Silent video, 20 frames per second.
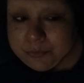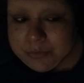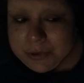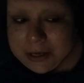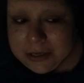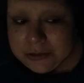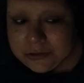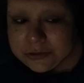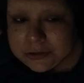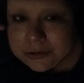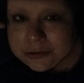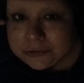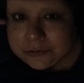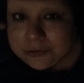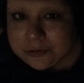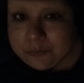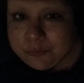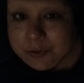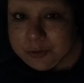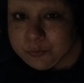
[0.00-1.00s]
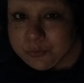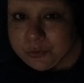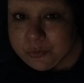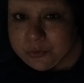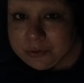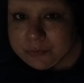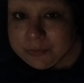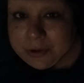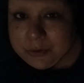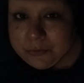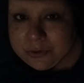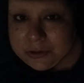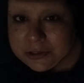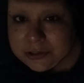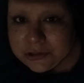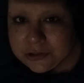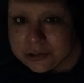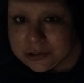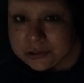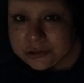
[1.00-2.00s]
patients or the people one by one
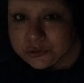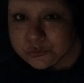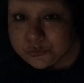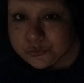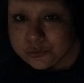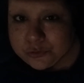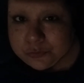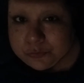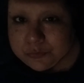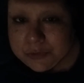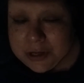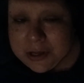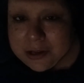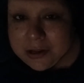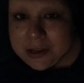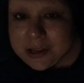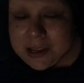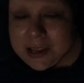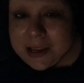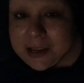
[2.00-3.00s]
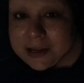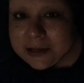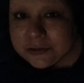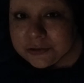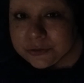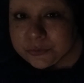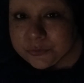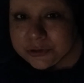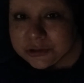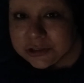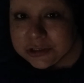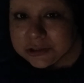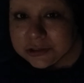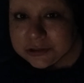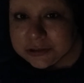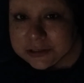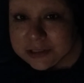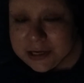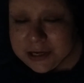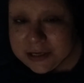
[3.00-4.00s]
into this room and so what she
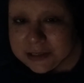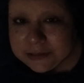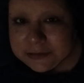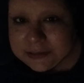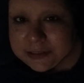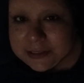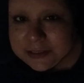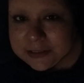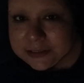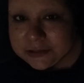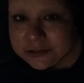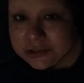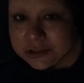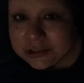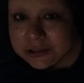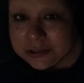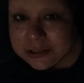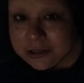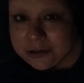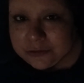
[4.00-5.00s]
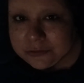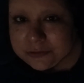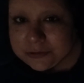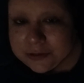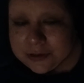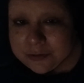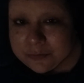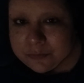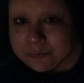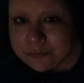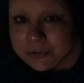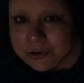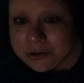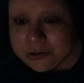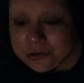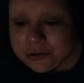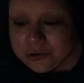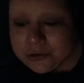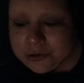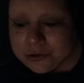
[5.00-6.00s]
does is she tells them
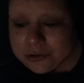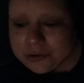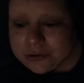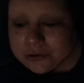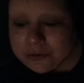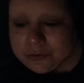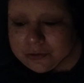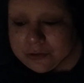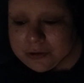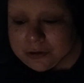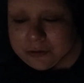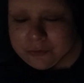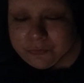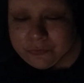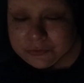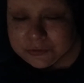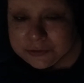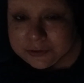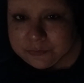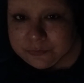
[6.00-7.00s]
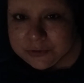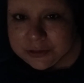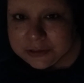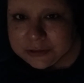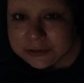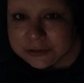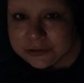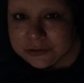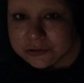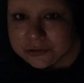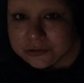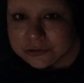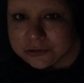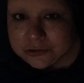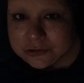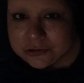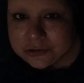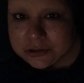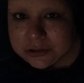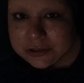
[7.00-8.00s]
for some reason
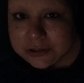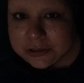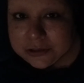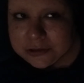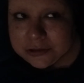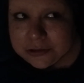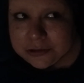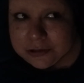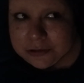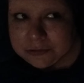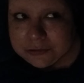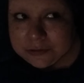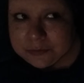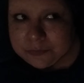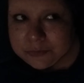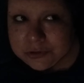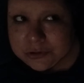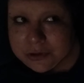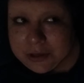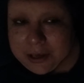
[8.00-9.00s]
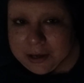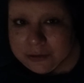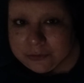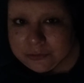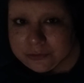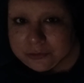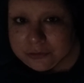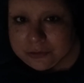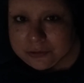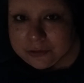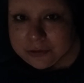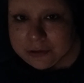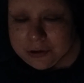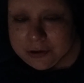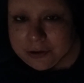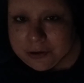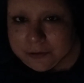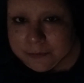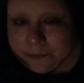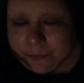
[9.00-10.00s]
she tells them to count
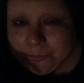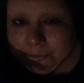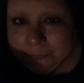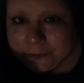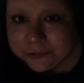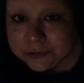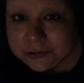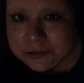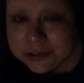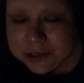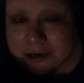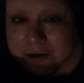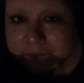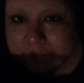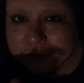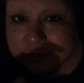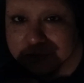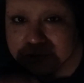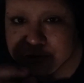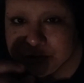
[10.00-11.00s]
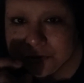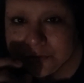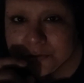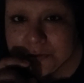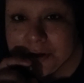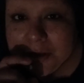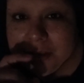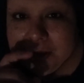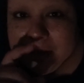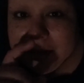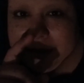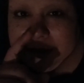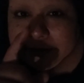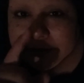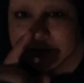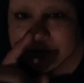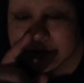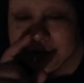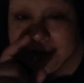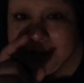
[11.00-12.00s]
um, just take off their shoe
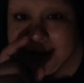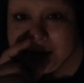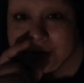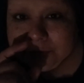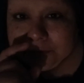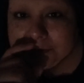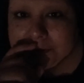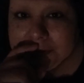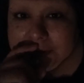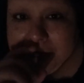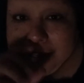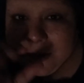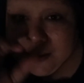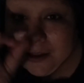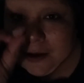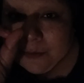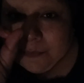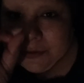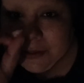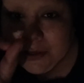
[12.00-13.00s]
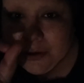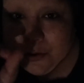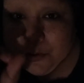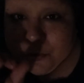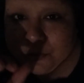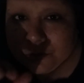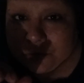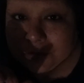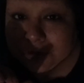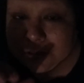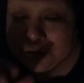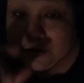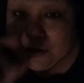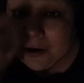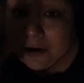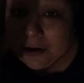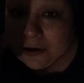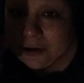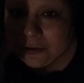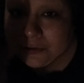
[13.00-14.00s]
and to count like how many holes there
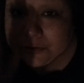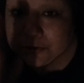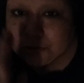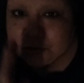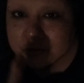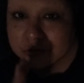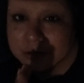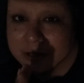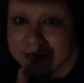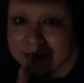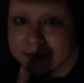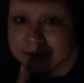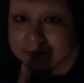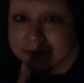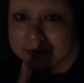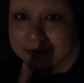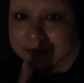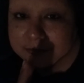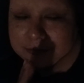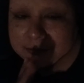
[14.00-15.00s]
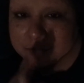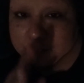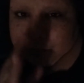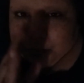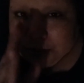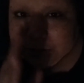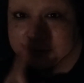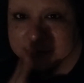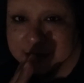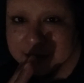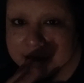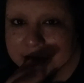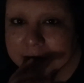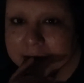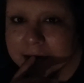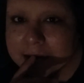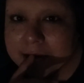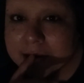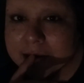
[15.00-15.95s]
are on the shoelaces on one side